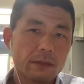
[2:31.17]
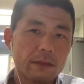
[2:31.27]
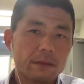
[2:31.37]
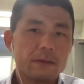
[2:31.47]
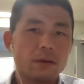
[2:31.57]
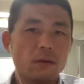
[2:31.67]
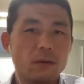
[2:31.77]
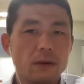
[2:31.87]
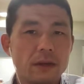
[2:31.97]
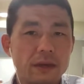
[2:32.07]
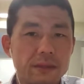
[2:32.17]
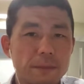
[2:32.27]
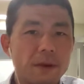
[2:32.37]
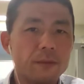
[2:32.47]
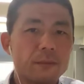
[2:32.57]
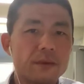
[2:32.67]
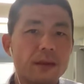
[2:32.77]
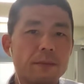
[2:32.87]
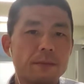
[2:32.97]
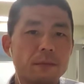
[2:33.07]
So, in the period of
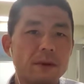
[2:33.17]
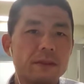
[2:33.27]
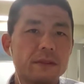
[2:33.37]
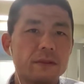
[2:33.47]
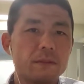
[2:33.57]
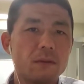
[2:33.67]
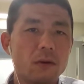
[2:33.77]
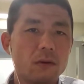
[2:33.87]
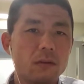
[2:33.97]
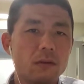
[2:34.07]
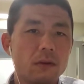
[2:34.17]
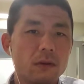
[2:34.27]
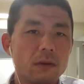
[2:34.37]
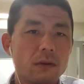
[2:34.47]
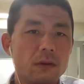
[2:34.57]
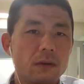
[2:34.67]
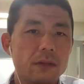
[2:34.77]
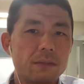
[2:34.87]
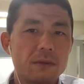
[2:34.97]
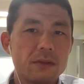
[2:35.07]
time when the role
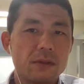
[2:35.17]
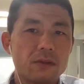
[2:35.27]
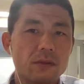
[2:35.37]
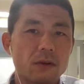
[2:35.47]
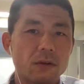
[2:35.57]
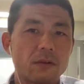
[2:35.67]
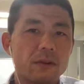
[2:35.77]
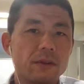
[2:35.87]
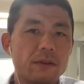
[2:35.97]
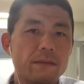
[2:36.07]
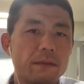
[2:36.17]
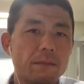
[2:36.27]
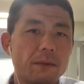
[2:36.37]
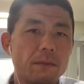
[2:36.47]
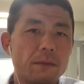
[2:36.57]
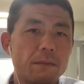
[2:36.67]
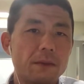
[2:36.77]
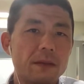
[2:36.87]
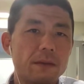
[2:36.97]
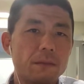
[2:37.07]
and position are clearly different between
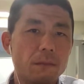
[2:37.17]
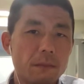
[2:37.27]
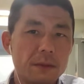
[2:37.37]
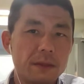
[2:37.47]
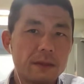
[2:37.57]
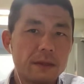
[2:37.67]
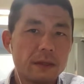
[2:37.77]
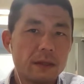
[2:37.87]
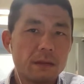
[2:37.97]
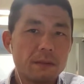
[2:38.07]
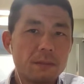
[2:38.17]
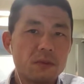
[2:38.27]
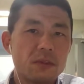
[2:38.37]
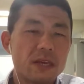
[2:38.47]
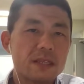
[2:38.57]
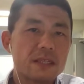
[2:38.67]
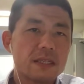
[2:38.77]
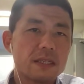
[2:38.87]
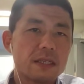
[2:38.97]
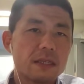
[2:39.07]
men and women, people just,
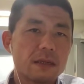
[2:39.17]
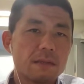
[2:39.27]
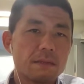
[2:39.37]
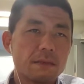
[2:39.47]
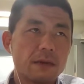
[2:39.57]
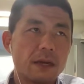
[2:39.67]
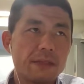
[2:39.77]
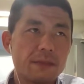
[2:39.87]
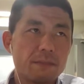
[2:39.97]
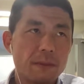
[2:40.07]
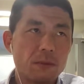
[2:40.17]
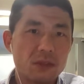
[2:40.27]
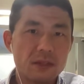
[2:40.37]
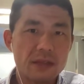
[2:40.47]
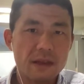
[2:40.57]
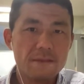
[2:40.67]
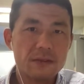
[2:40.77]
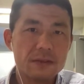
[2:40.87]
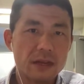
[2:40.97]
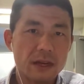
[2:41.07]
I think people just
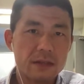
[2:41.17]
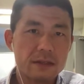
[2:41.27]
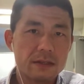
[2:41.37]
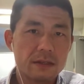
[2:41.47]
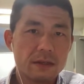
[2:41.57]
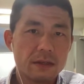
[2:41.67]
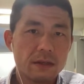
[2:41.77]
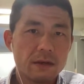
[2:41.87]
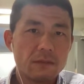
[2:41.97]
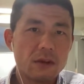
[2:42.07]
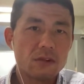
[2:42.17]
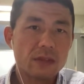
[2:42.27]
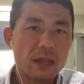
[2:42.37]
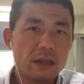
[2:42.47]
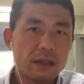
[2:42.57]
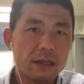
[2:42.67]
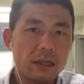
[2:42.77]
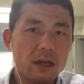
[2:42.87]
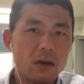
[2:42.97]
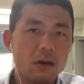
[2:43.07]
emphasized
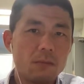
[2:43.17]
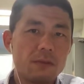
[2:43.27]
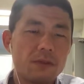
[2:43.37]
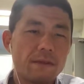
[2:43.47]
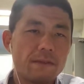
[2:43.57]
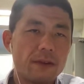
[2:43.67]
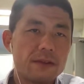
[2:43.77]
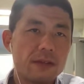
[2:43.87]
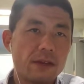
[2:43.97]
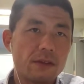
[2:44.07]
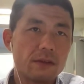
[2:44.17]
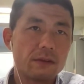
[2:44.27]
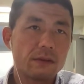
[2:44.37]
rationality of differentiation